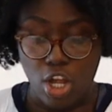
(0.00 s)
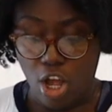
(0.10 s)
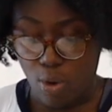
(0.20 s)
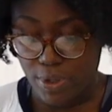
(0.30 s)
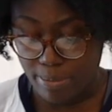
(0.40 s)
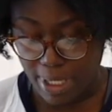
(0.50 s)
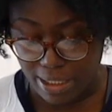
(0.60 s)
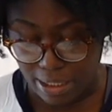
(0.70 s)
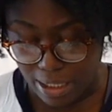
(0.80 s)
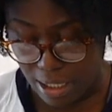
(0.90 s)
always
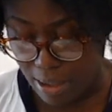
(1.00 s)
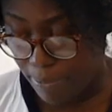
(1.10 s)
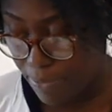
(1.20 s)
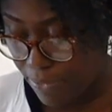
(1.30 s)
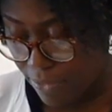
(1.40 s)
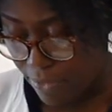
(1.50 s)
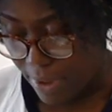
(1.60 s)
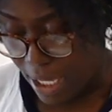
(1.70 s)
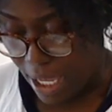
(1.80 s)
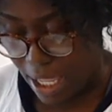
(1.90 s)
messing it up.
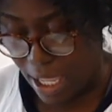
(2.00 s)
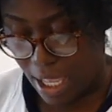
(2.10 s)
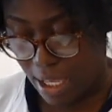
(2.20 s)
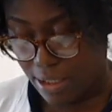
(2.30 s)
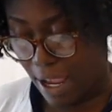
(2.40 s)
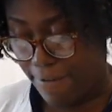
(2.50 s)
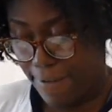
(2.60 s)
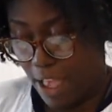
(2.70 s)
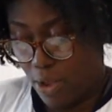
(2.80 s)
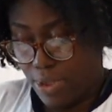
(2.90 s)
And I
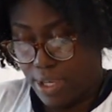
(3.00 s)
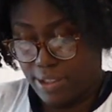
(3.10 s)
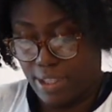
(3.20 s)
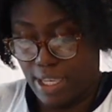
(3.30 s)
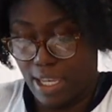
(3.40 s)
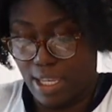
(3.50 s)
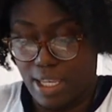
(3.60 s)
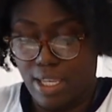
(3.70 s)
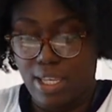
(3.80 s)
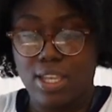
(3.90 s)
found this
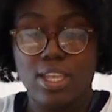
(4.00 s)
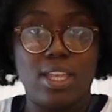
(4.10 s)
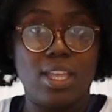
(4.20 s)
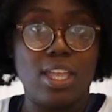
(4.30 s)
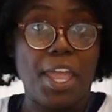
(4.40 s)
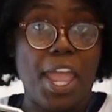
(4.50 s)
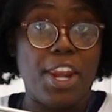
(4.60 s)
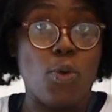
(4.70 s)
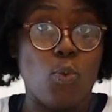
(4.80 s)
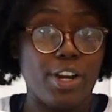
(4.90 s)
thing
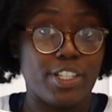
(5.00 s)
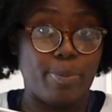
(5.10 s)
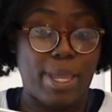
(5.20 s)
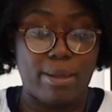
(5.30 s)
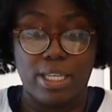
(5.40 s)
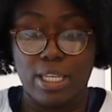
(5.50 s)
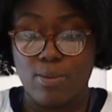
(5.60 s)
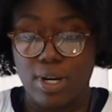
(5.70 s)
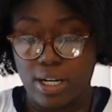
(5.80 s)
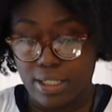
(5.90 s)
and it works, baby, it
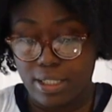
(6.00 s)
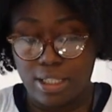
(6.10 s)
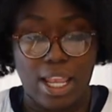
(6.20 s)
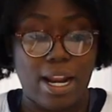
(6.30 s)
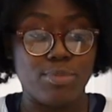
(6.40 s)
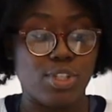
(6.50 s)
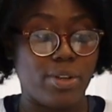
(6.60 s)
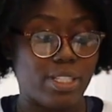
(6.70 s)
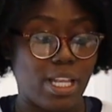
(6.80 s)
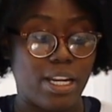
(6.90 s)
works. And I'm so
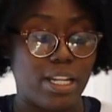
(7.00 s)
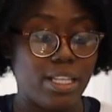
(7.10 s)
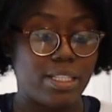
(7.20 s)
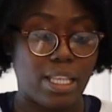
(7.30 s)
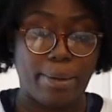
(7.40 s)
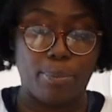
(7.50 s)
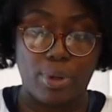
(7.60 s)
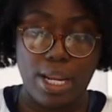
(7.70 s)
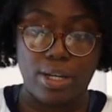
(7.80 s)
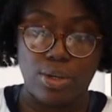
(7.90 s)
excited, it's like
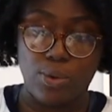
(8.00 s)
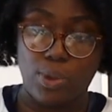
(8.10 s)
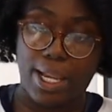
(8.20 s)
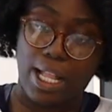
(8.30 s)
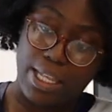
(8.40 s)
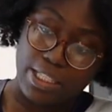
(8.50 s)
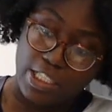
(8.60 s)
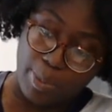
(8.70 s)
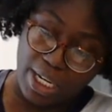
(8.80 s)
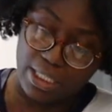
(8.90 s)
brand new. Like I
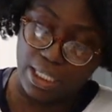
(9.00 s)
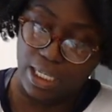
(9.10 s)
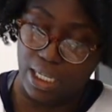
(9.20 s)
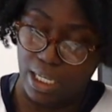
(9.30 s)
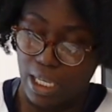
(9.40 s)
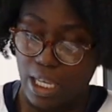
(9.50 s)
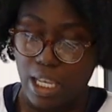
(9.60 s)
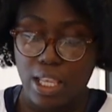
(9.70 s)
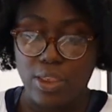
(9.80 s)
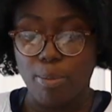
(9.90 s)
inspected it,
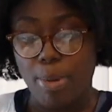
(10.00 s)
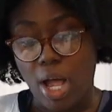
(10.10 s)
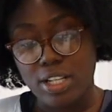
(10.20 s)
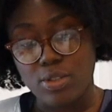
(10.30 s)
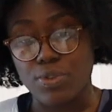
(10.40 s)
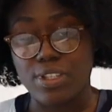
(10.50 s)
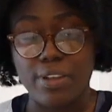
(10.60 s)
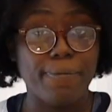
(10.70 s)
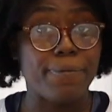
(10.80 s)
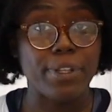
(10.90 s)
the box
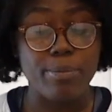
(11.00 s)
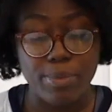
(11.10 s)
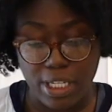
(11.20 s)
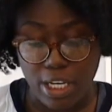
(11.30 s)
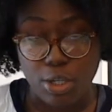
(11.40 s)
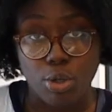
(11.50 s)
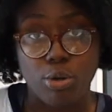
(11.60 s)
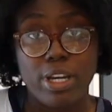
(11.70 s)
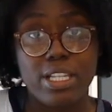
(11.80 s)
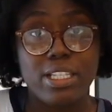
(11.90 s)
was flimsy and
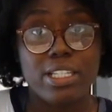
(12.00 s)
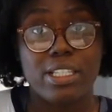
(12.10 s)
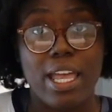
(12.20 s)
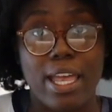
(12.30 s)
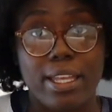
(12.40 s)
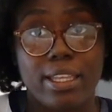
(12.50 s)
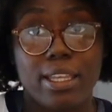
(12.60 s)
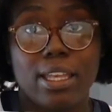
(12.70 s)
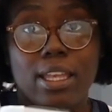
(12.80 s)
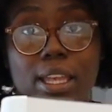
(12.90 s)
crazy as heck,